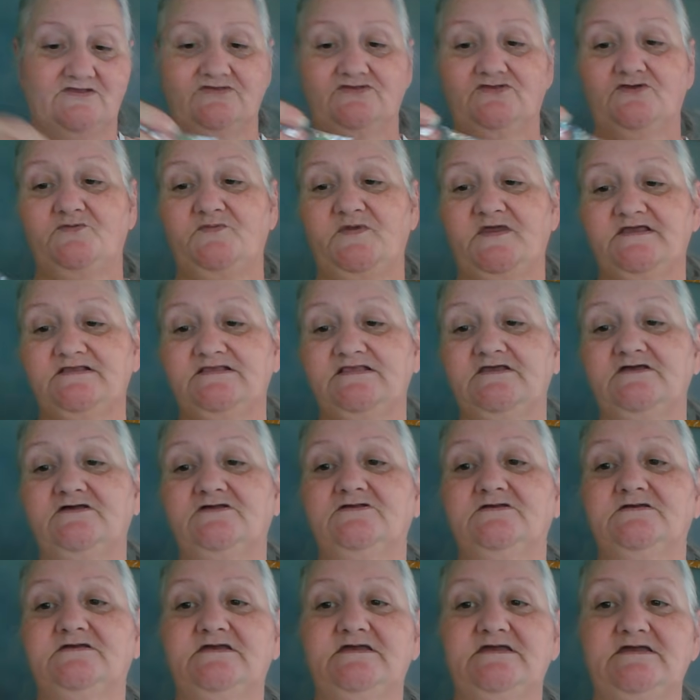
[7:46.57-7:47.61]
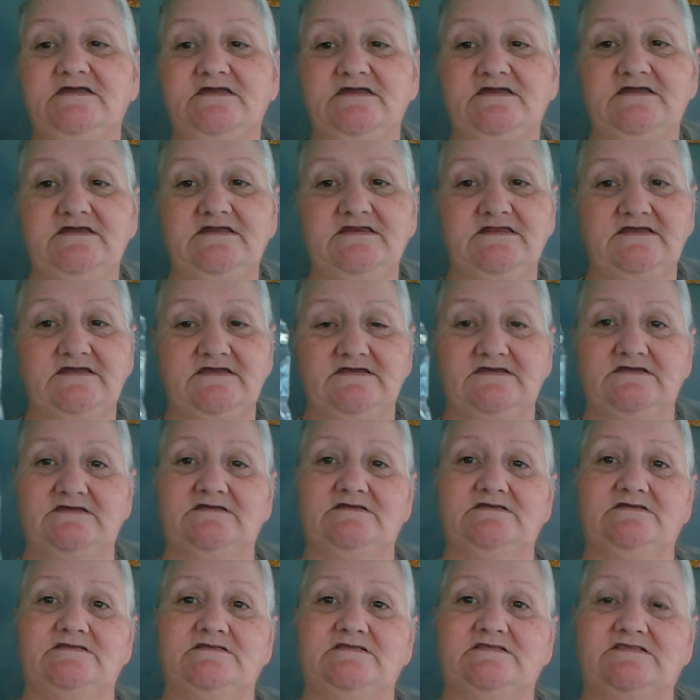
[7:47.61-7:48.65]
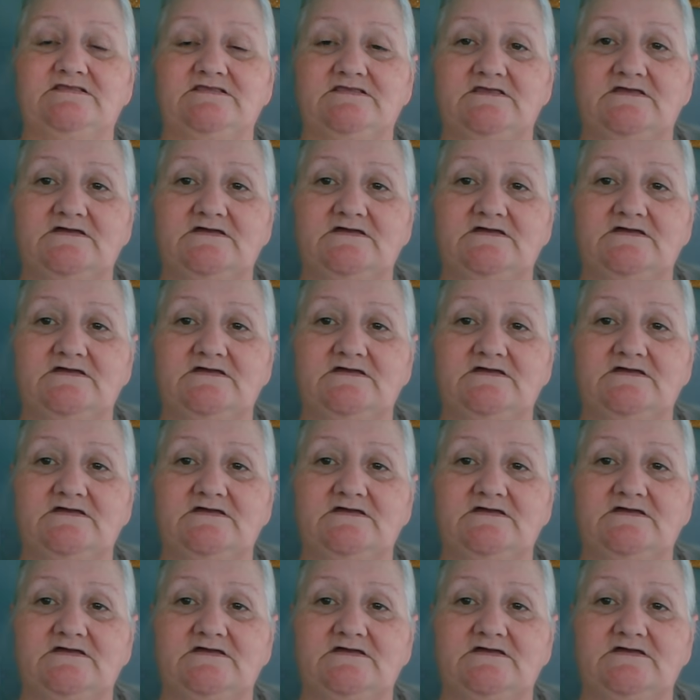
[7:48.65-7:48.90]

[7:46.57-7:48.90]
So basically it is